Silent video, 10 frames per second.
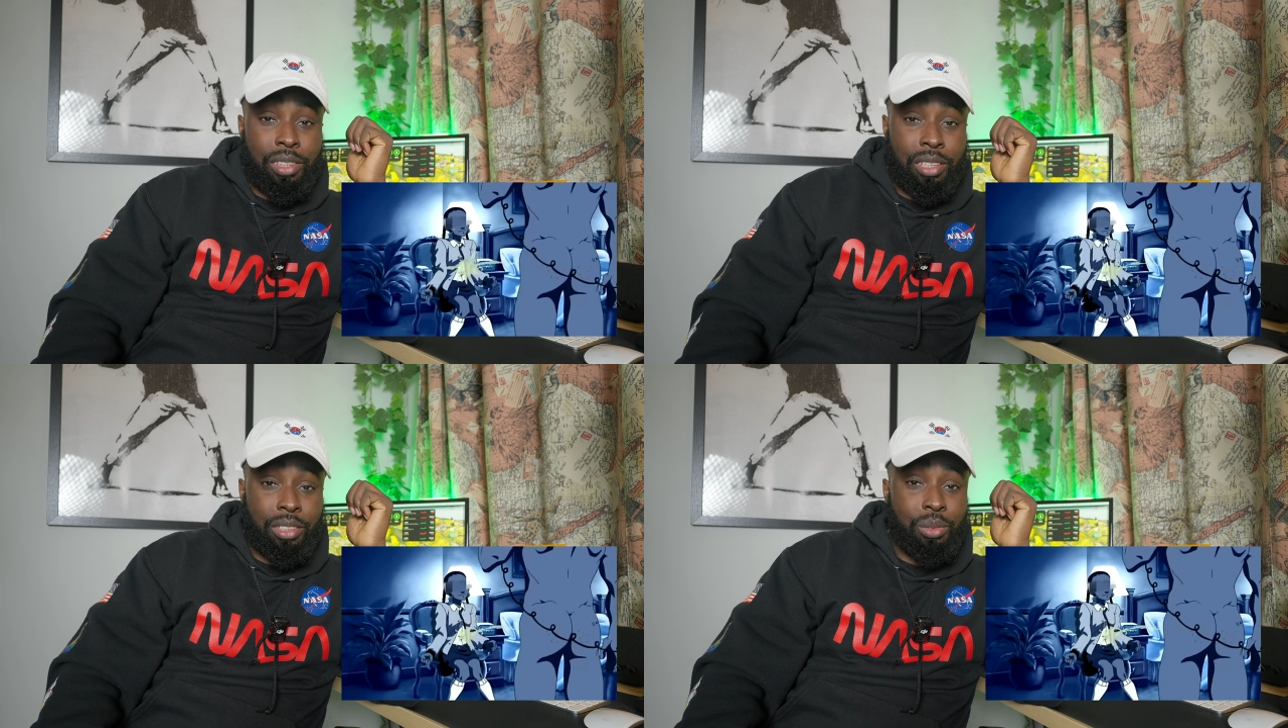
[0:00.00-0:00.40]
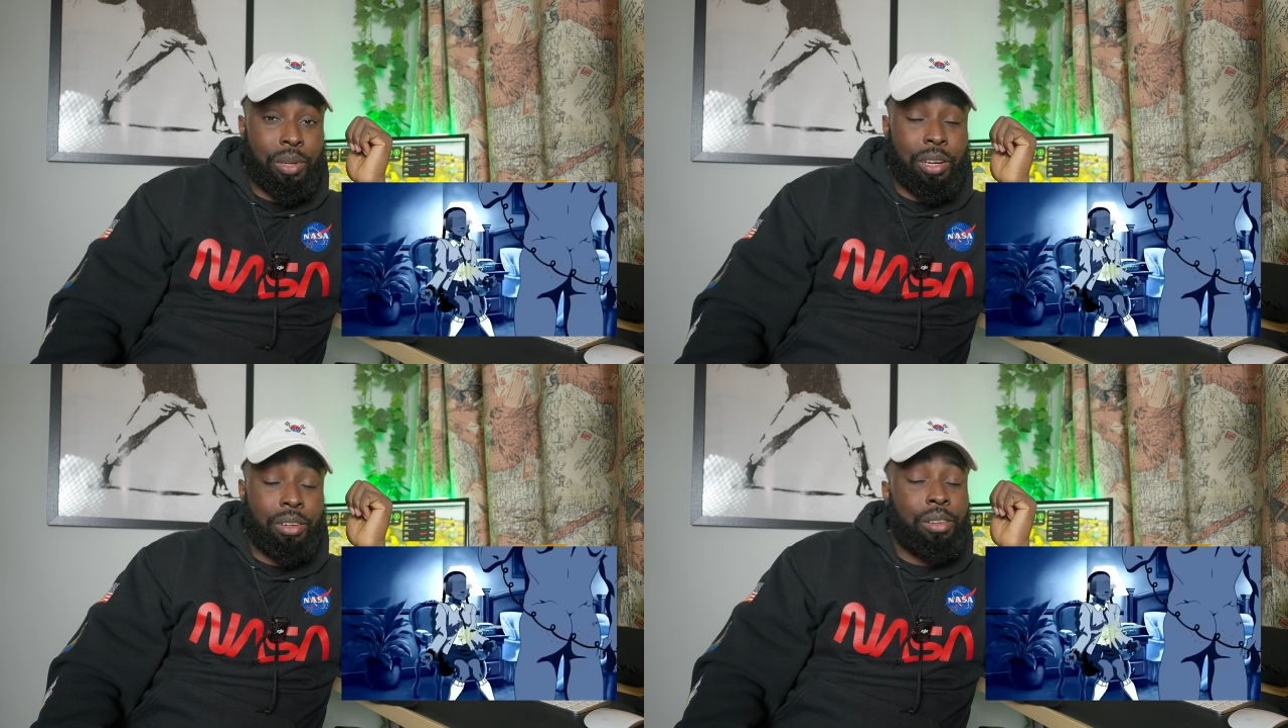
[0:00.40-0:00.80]
thing as
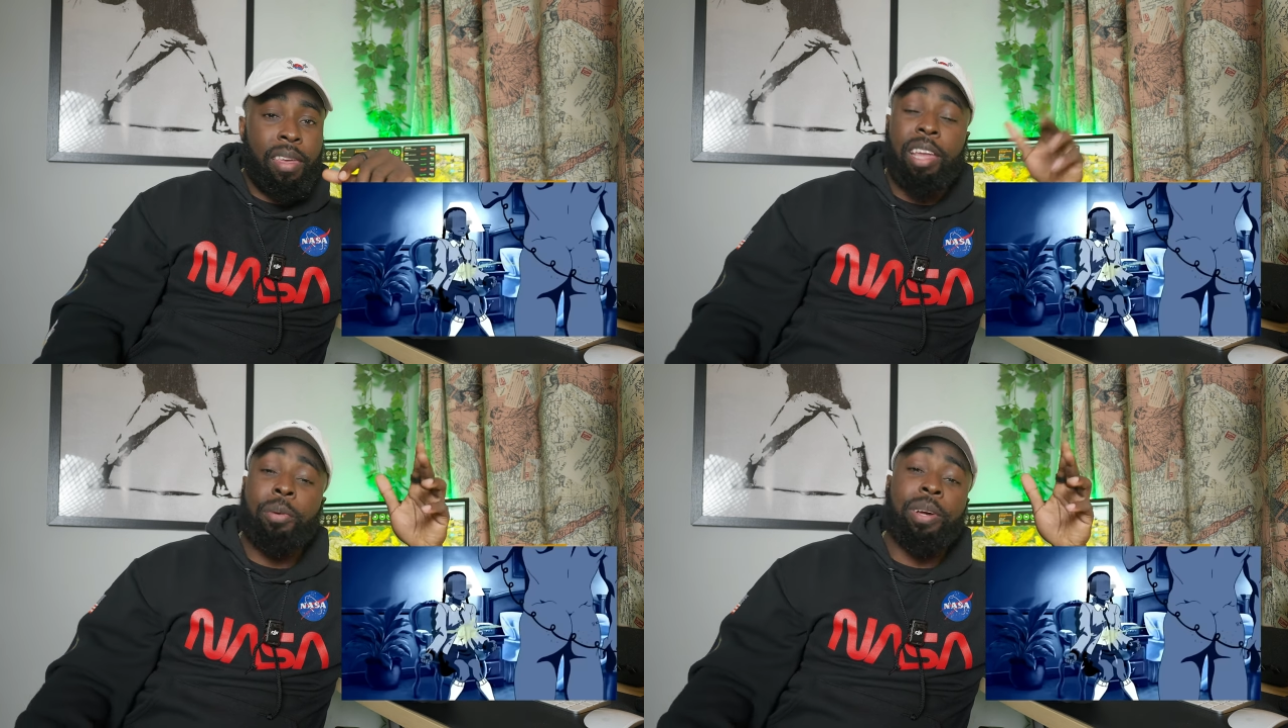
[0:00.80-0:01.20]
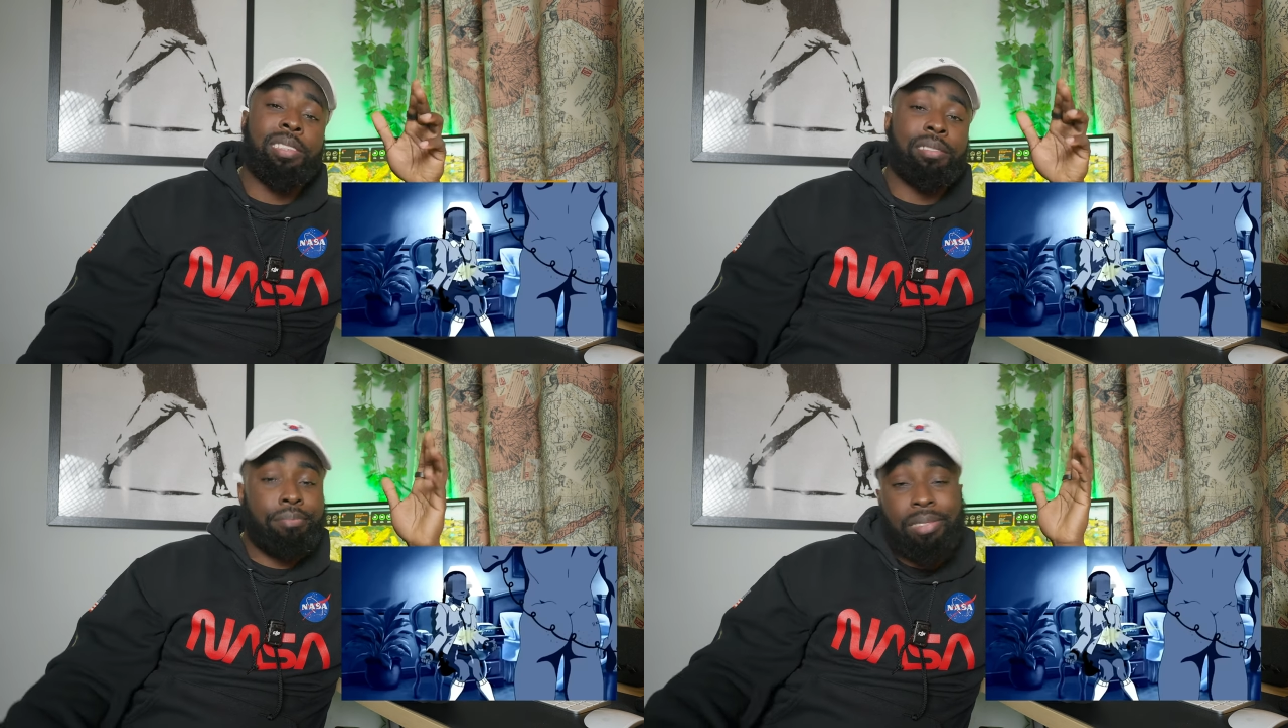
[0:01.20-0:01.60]
well.
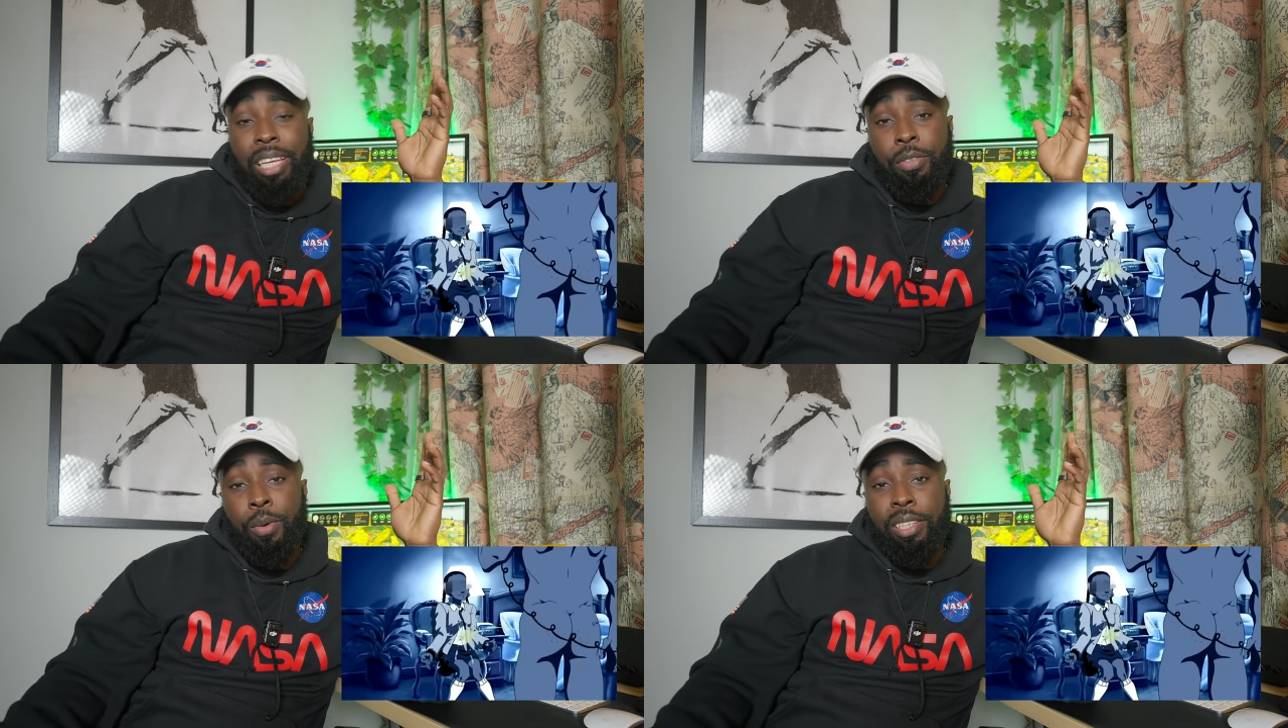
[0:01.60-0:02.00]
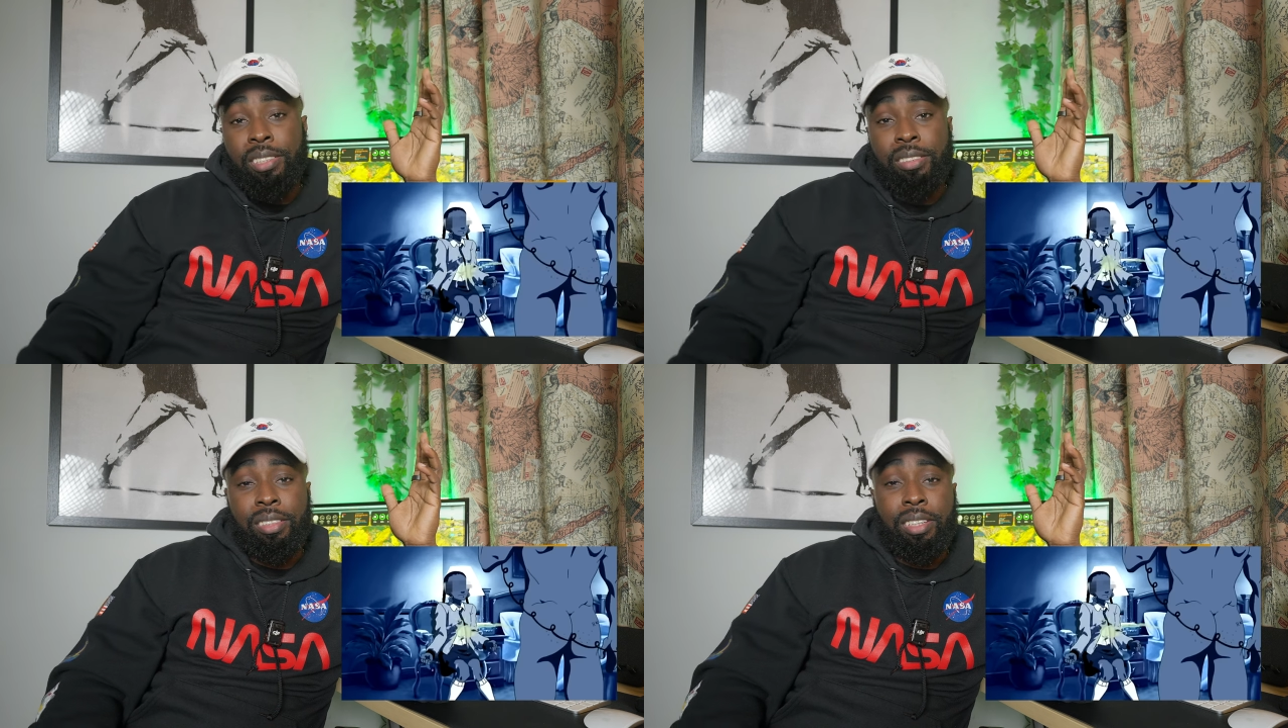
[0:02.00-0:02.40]
Anyways, thanks for
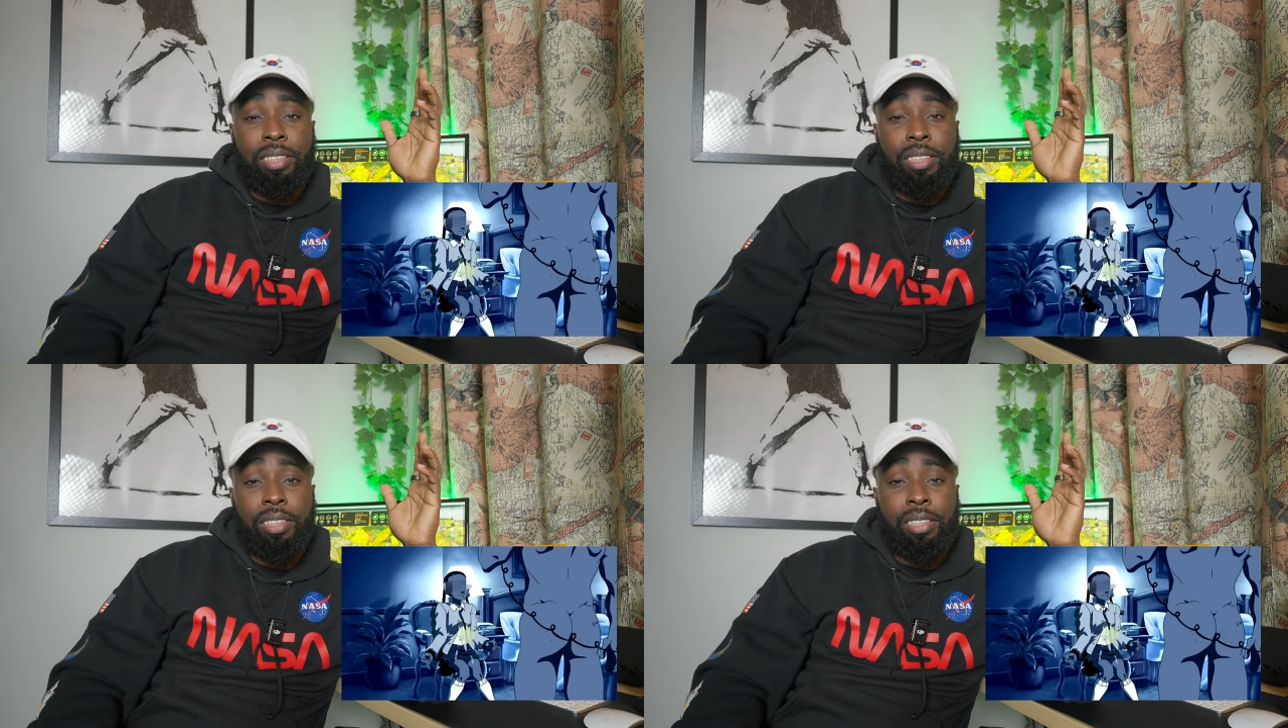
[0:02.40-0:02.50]
watching.